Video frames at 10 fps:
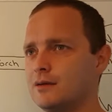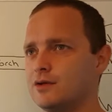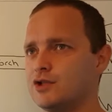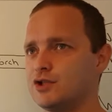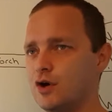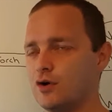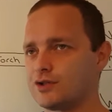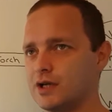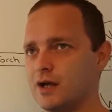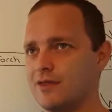
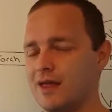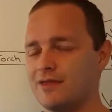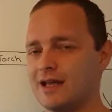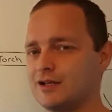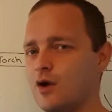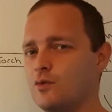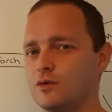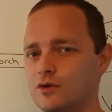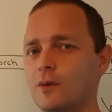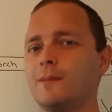shot and then they
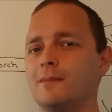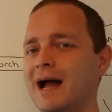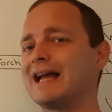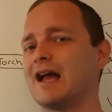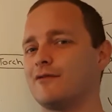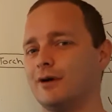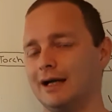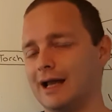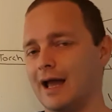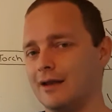don't come back ever
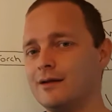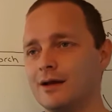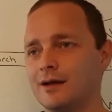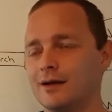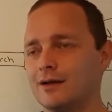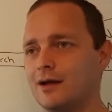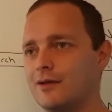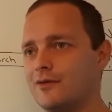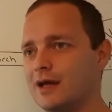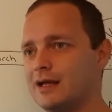again,
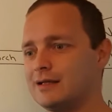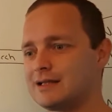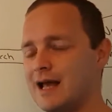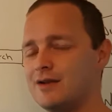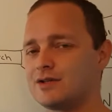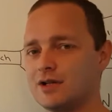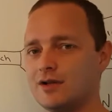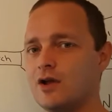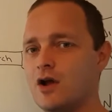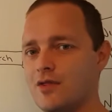they tend to
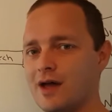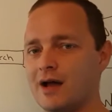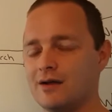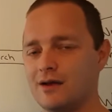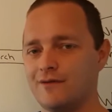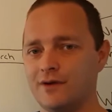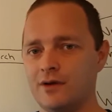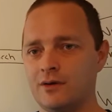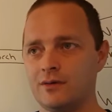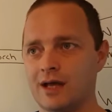learn that if
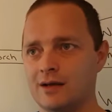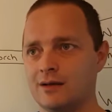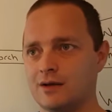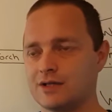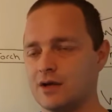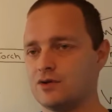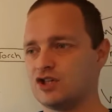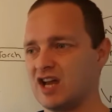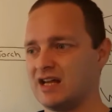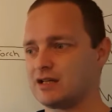you then
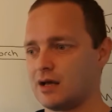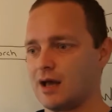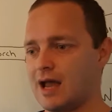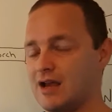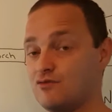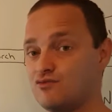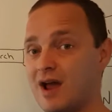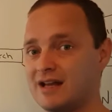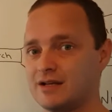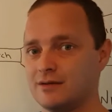associate a
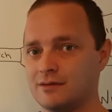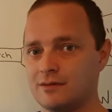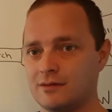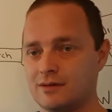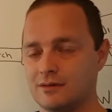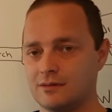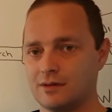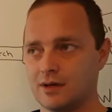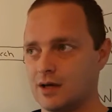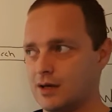red
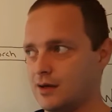uh,